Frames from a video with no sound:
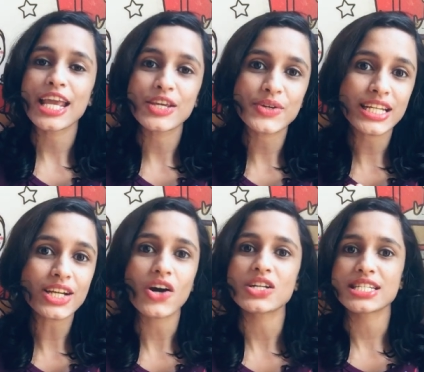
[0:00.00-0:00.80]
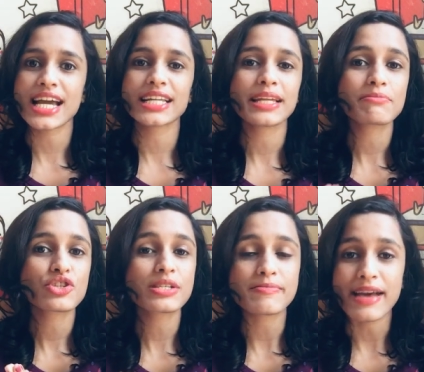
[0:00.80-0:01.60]
you can contact them
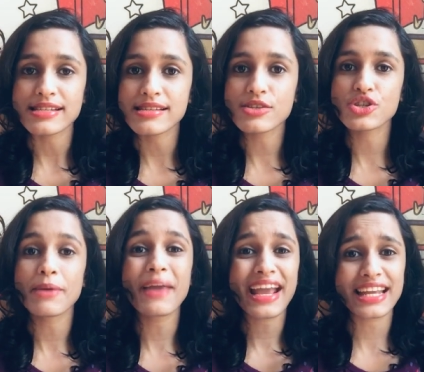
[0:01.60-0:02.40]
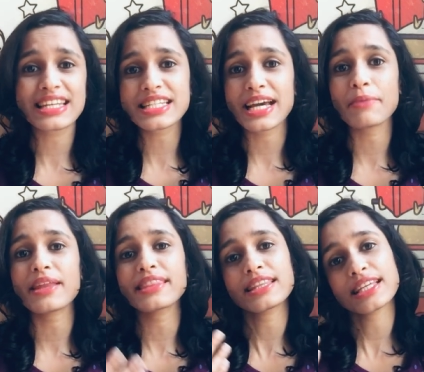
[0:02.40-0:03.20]
just message them anytime
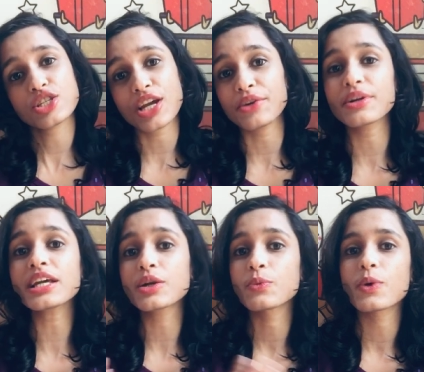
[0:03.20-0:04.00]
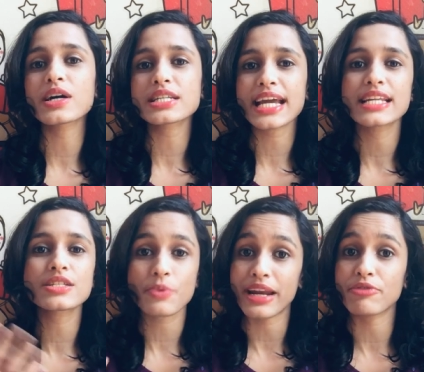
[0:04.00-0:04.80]
and then they generally revert in
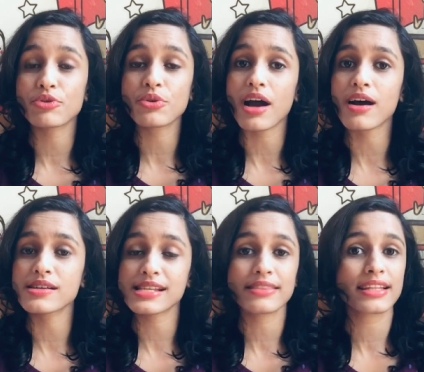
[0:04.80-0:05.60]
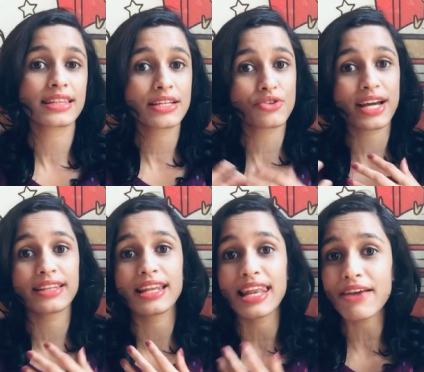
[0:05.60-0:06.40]
24 hours and then they try
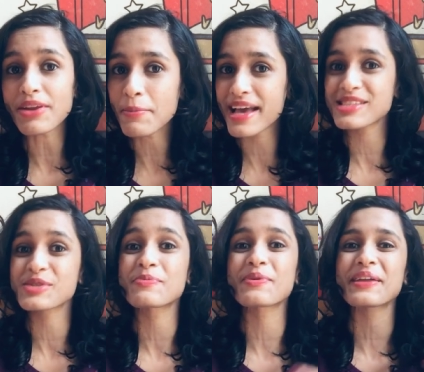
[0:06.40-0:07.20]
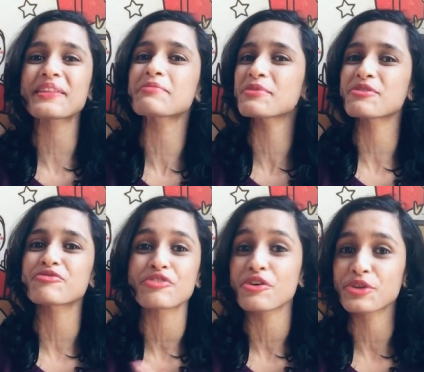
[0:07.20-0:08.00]
their level best to bring that book
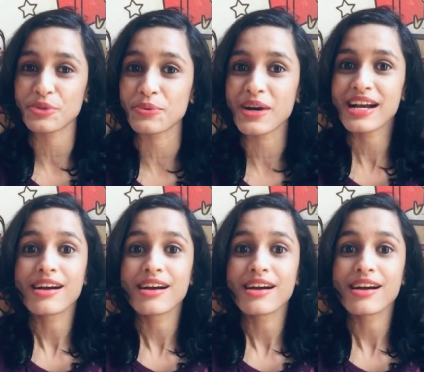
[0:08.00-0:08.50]
for you